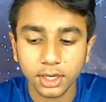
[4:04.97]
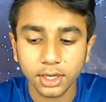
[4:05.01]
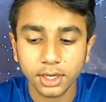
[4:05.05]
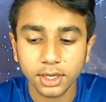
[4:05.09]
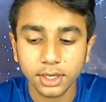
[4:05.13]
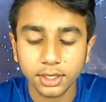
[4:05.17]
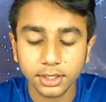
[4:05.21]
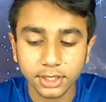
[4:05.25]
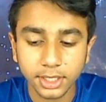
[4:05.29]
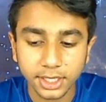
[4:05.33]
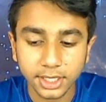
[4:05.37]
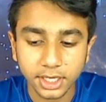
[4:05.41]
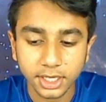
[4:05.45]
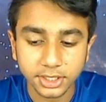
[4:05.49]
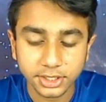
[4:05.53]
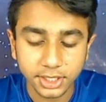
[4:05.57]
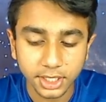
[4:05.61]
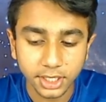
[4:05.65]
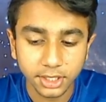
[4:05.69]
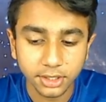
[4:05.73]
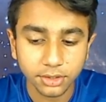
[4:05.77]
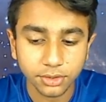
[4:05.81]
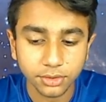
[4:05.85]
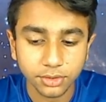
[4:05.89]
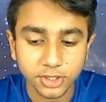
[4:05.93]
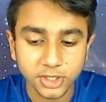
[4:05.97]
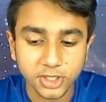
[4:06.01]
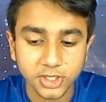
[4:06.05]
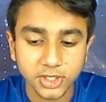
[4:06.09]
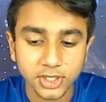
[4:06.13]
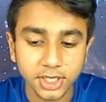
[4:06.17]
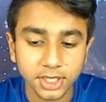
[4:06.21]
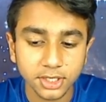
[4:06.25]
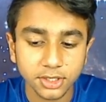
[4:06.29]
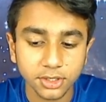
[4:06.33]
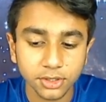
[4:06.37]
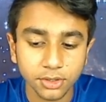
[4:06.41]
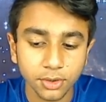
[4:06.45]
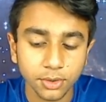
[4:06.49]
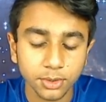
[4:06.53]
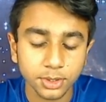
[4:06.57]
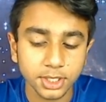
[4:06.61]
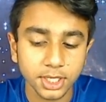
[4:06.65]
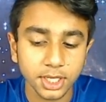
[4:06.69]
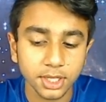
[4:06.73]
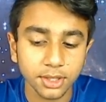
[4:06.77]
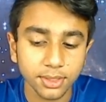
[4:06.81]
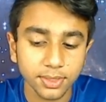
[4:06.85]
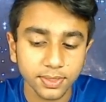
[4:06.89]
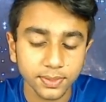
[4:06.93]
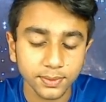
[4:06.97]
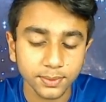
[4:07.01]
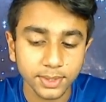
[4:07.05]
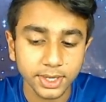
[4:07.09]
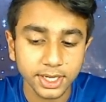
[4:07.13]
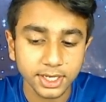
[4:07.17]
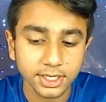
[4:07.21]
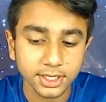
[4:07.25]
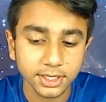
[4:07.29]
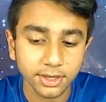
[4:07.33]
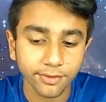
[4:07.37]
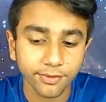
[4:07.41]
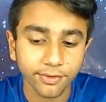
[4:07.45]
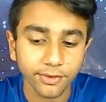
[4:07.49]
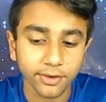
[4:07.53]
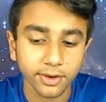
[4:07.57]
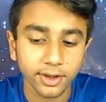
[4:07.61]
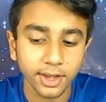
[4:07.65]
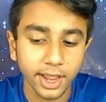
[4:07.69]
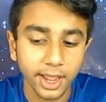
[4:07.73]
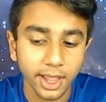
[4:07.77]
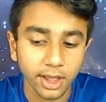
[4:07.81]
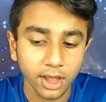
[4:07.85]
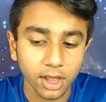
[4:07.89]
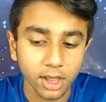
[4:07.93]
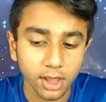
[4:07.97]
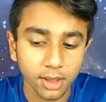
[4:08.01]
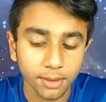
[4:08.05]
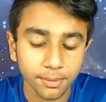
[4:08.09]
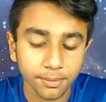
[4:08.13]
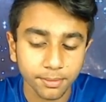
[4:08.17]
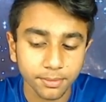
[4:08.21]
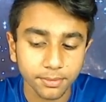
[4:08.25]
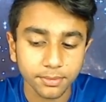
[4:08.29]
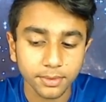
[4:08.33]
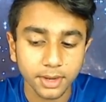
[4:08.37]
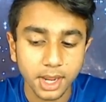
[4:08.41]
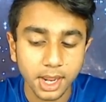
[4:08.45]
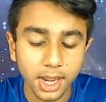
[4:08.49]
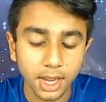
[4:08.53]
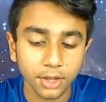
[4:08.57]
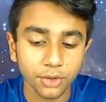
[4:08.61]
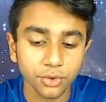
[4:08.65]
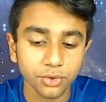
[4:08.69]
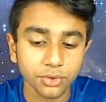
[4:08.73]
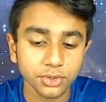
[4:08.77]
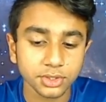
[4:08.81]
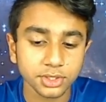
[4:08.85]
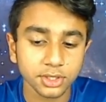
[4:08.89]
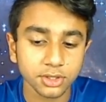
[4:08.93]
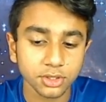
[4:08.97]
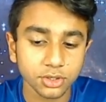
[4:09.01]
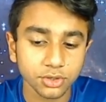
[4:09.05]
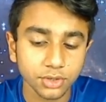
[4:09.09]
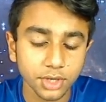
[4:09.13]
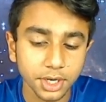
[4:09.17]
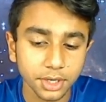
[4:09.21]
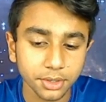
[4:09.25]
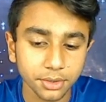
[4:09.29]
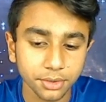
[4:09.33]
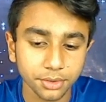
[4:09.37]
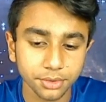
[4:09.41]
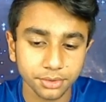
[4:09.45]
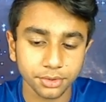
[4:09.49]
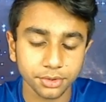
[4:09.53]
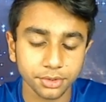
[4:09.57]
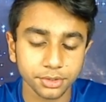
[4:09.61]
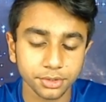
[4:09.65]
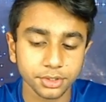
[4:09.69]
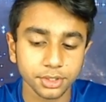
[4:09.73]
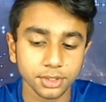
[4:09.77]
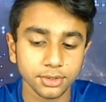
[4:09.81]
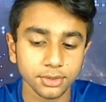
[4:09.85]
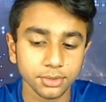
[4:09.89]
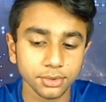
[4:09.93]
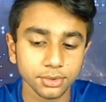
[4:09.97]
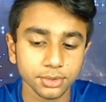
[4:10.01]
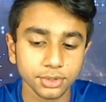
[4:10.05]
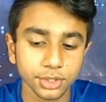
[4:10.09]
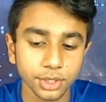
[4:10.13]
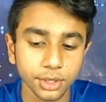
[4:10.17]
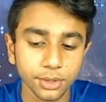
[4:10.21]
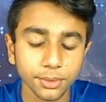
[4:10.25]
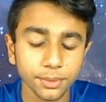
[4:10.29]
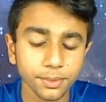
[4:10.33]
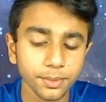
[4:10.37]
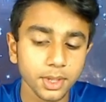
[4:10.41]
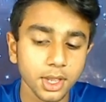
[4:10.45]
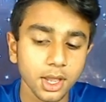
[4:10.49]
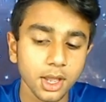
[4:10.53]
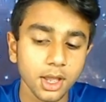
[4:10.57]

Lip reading: like I said, you just need to know the three different angles in the triangle in order to do so.